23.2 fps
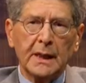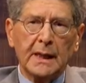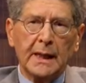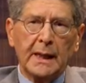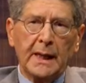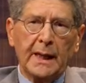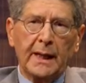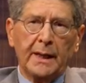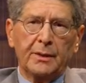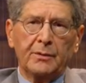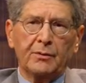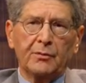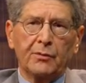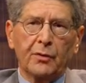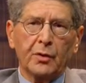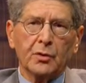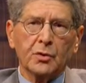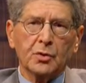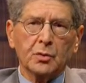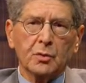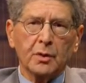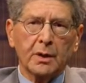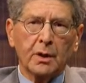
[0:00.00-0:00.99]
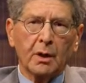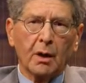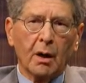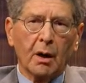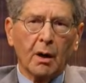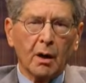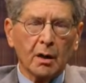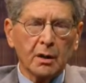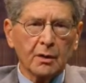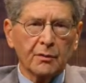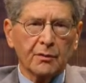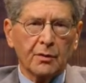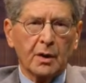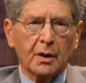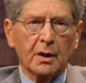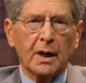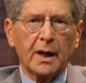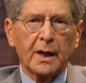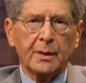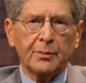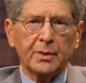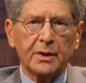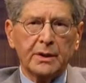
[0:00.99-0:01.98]
and virtually all of our
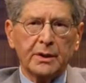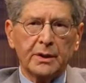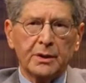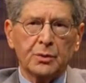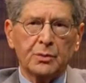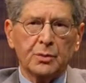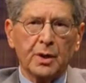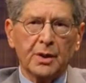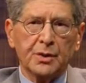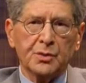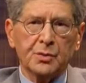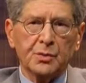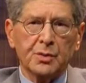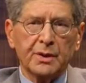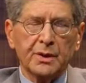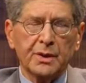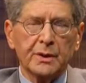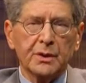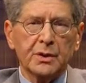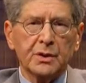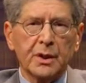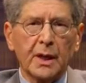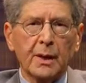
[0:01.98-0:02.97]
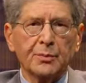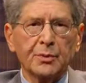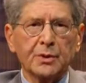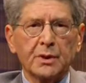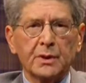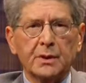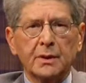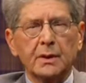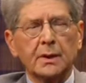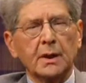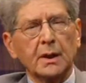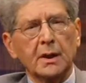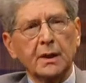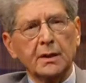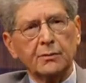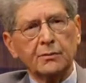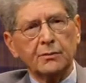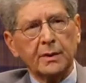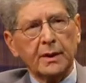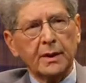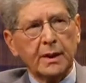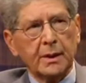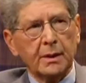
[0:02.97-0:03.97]
IBD drugs, with the exception
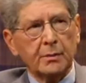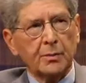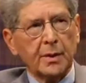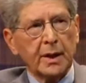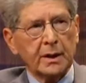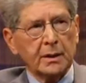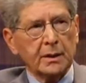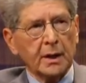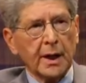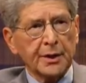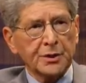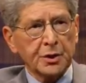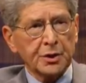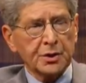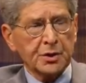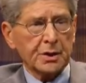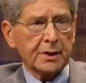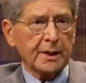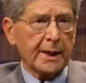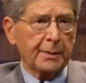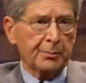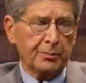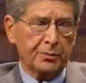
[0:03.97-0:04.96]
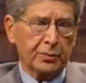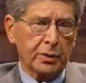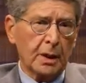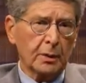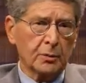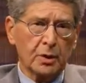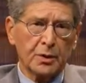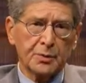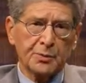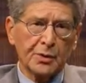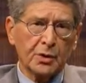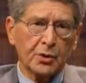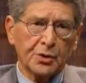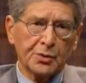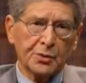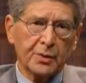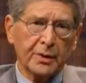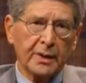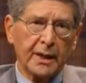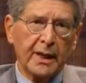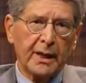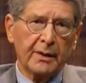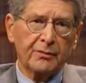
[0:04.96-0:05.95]
of biologics, and that probably is because
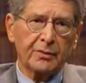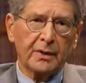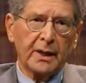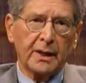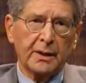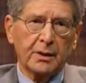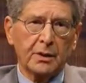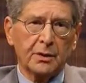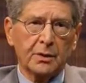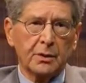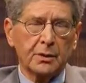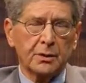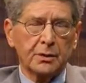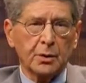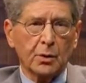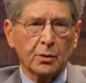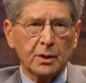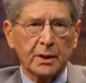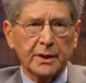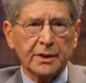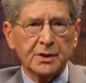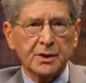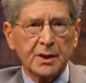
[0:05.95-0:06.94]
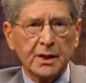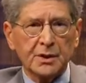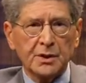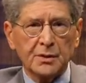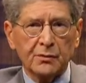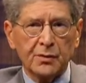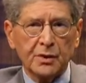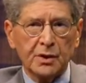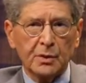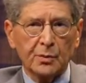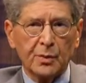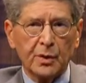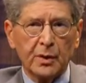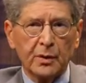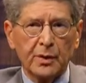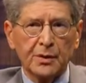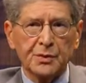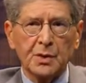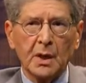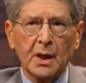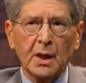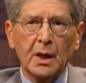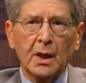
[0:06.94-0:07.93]
we haven't had a total extensive
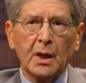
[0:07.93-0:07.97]
experience,